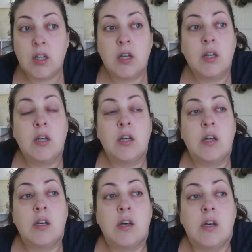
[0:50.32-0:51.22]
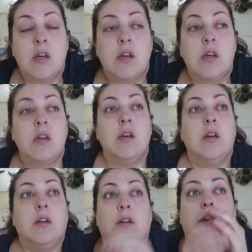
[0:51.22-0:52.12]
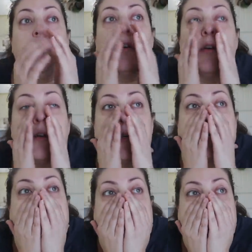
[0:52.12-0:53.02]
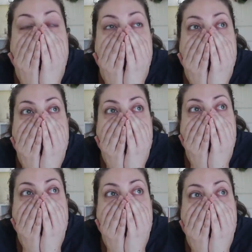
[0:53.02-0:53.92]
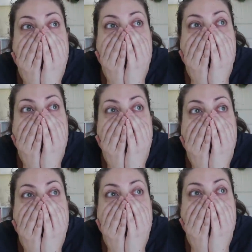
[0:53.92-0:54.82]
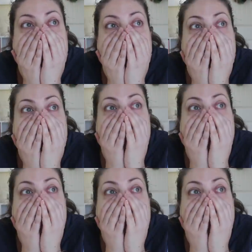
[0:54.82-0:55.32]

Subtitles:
(silence)